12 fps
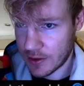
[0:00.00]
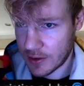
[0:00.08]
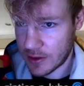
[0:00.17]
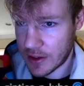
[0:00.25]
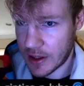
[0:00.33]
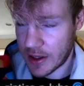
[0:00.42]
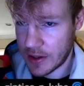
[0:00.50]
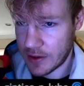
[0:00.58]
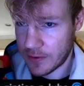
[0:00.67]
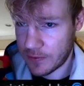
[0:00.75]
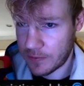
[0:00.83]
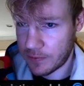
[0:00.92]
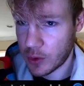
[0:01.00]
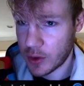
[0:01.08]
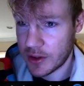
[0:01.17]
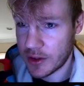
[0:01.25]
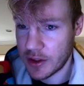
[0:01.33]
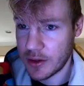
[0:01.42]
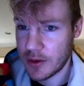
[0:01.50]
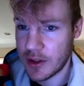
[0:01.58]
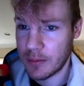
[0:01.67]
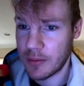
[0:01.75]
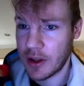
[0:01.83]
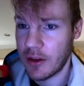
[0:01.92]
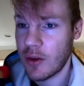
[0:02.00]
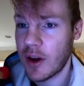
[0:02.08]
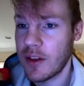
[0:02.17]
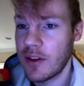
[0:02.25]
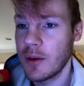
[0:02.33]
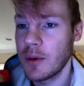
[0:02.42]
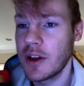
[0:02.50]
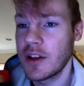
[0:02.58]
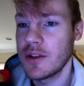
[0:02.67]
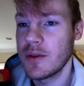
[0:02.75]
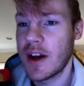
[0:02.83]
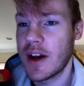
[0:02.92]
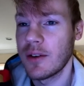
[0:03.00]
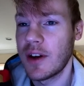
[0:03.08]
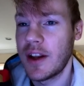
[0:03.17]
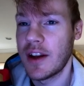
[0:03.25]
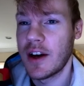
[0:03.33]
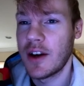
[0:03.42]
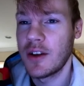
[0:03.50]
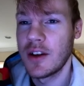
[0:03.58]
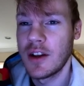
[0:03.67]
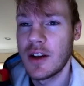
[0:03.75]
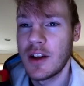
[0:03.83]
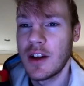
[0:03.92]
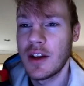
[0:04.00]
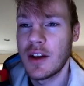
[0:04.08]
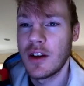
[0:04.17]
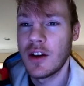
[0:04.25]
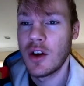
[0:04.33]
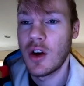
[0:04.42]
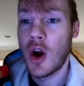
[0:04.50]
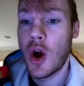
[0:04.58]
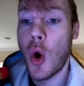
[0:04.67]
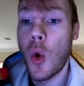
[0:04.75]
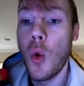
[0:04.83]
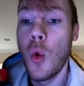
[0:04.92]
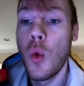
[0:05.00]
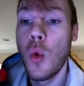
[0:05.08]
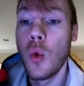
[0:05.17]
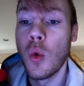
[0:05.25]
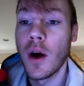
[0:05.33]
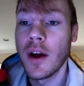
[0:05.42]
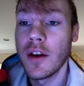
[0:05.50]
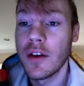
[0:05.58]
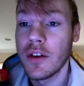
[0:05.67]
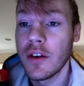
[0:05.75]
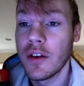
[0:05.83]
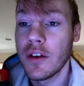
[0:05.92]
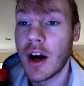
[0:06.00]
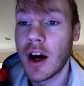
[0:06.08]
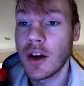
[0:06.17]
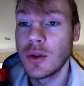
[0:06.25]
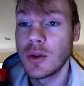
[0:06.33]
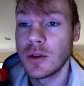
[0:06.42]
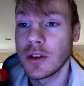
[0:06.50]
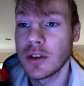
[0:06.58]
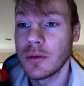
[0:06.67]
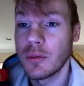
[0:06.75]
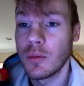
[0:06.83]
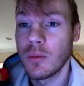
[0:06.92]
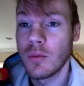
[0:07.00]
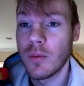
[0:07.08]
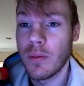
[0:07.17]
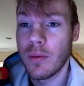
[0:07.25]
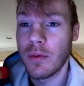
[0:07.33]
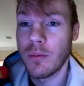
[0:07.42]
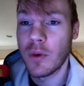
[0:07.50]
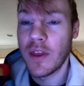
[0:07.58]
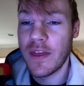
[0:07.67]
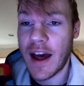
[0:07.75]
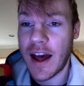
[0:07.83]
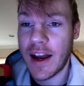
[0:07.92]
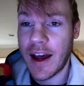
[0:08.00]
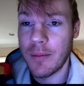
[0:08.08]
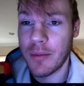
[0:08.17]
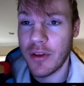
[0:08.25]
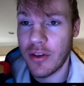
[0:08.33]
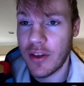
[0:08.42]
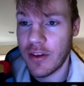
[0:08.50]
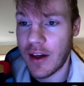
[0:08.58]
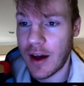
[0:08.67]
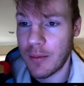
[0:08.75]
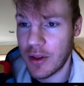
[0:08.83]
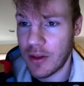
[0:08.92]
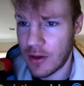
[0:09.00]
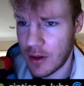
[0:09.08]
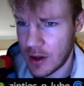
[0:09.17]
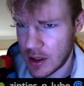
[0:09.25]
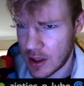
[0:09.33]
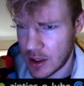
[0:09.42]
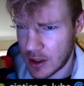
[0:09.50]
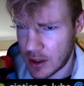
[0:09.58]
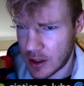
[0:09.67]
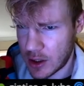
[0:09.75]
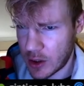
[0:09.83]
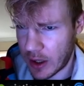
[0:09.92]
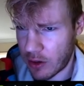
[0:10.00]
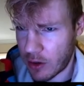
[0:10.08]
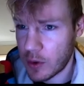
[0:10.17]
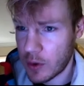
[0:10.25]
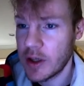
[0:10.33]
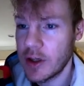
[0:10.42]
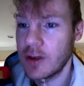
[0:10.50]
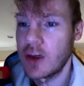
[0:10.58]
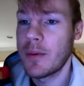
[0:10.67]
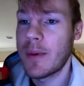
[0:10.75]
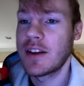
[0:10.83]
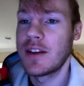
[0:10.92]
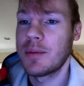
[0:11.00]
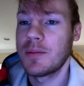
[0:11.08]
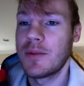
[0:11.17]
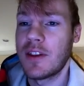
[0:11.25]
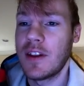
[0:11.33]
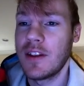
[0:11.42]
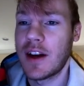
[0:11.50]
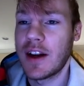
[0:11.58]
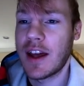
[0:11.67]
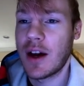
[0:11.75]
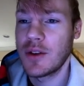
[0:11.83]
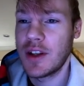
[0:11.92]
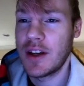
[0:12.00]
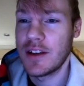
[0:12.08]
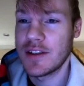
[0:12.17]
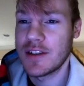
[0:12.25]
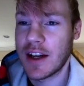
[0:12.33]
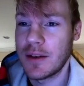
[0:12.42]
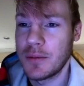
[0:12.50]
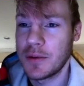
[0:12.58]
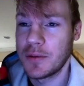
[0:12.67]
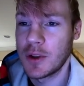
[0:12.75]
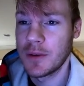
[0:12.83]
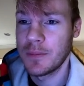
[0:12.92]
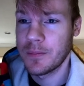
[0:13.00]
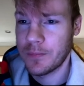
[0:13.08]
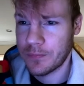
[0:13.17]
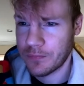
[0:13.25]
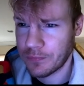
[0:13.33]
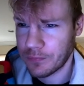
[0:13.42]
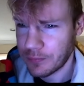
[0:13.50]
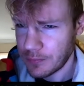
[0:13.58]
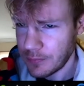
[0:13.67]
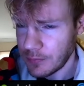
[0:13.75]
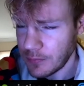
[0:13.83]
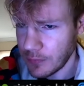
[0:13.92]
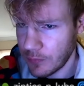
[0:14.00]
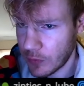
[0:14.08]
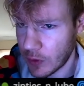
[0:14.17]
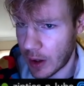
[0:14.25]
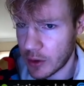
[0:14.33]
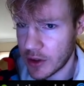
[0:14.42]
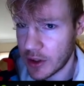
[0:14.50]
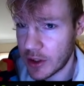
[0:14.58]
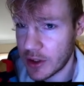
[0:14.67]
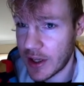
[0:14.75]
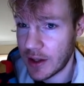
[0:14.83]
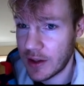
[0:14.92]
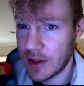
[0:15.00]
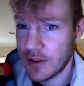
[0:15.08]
he's forced to do something. So I think we're going to do that right now. Ooh, not cool. When that happens, this happens. Okay, so we're going to go back to the thing that I calculated the second before. And we're just going to take this.